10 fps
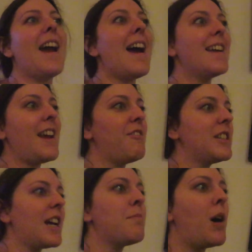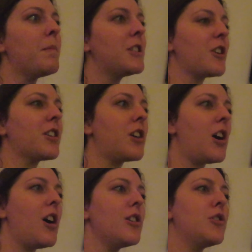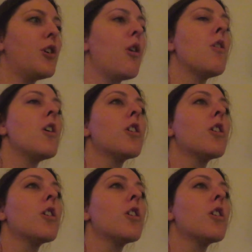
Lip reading: Yeah, and every time Mommy Shark calls, you go,